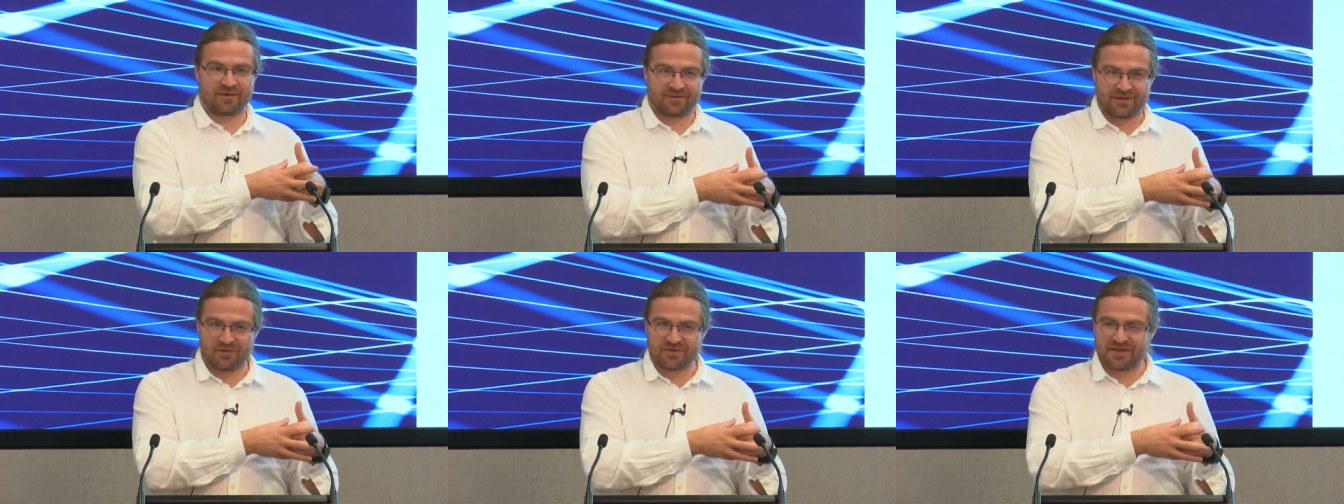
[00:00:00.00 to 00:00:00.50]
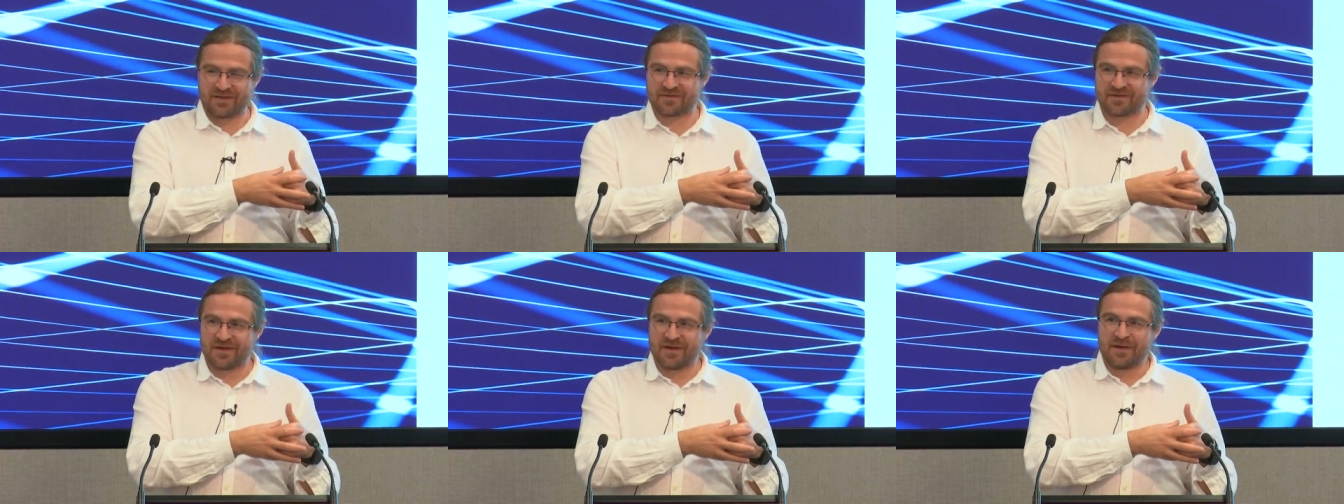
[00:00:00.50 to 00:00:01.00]

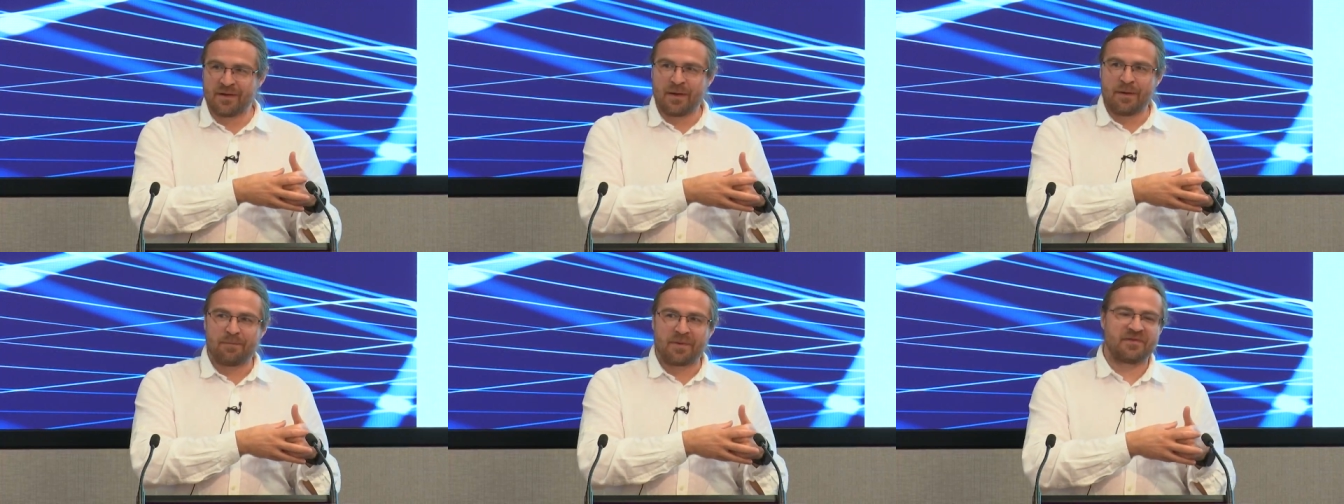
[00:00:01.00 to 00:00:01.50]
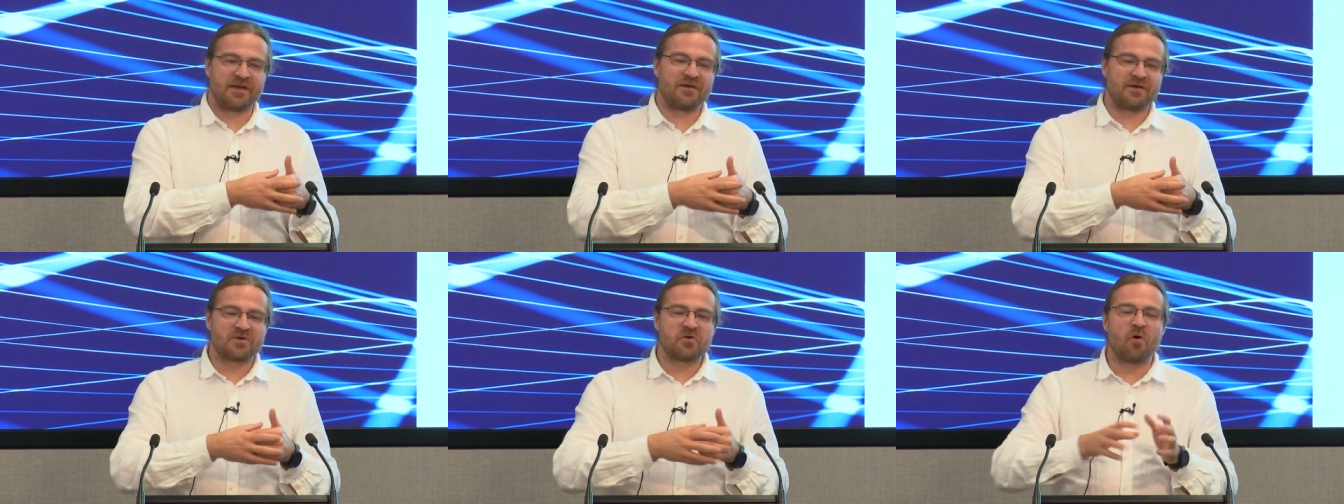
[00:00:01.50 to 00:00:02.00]
nowadays, but
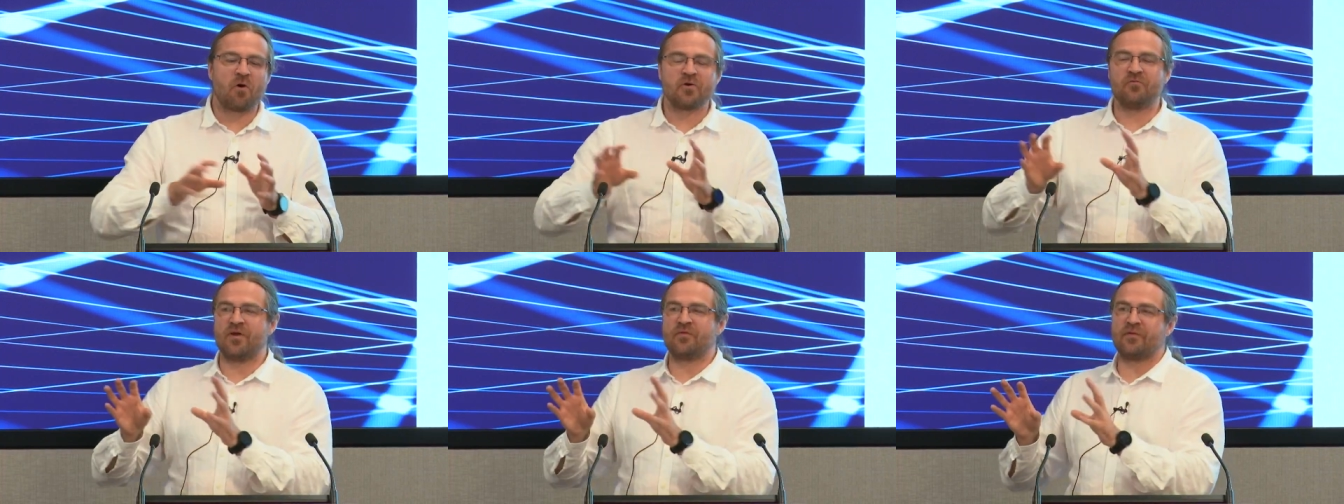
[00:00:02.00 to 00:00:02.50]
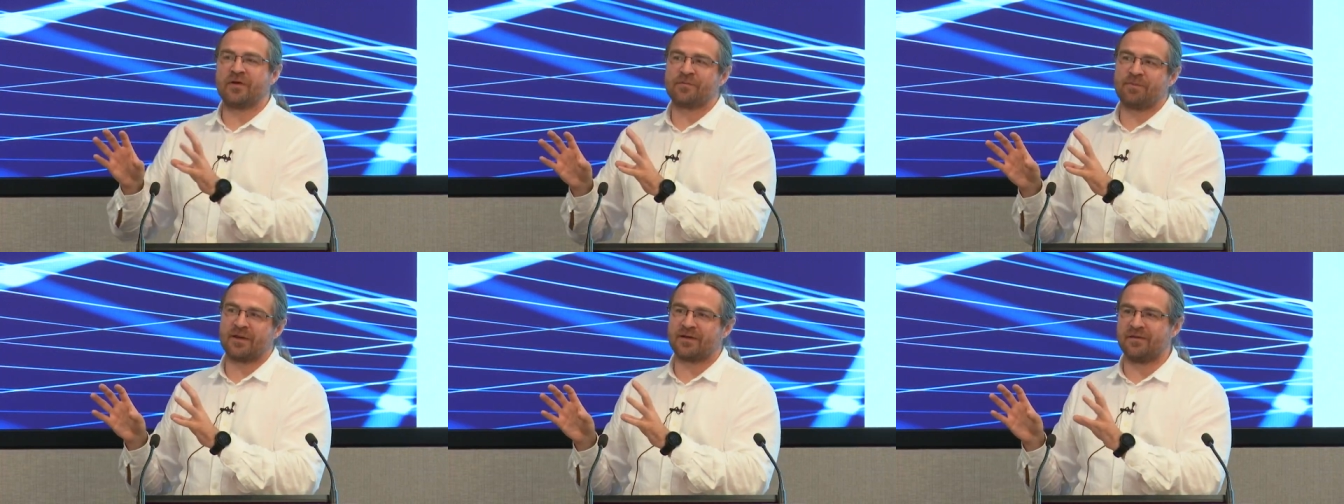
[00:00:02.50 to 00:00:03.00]
they're called reference
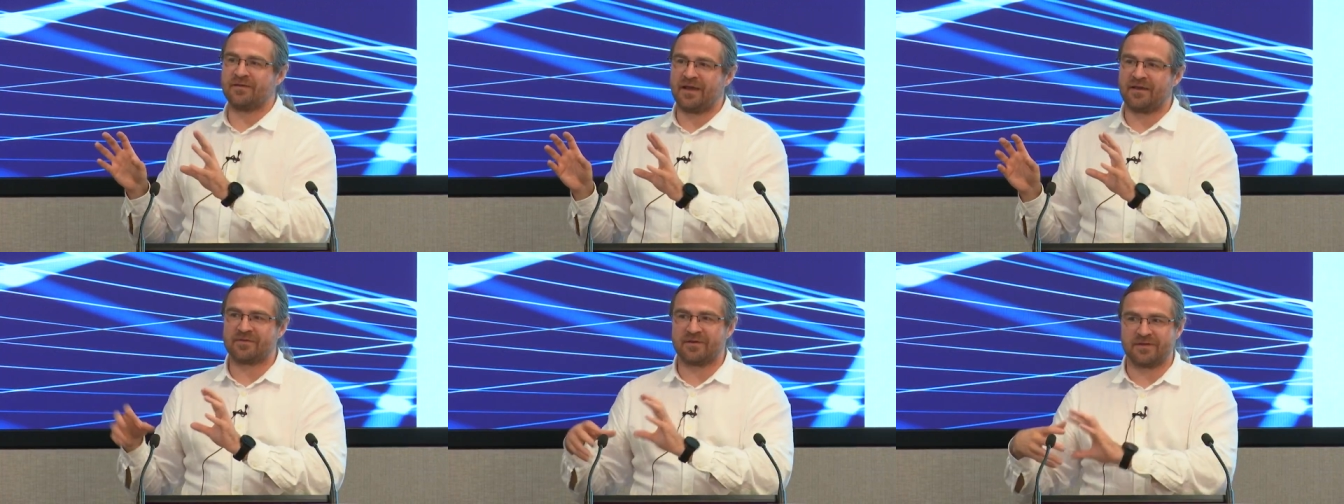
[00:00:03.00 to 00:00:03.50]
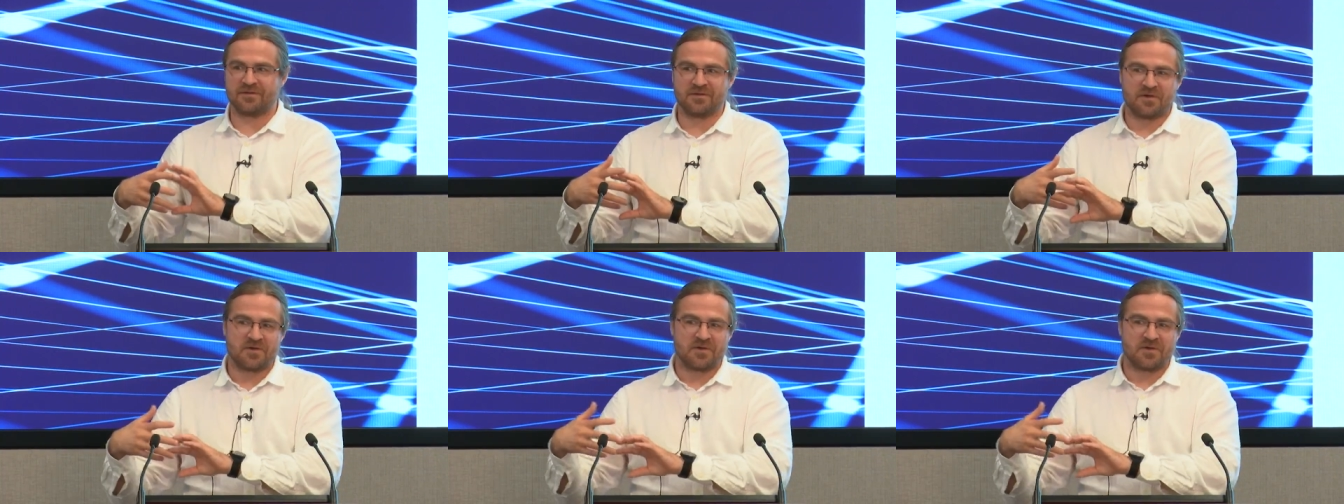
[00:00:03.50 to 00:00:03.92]
plugins as in,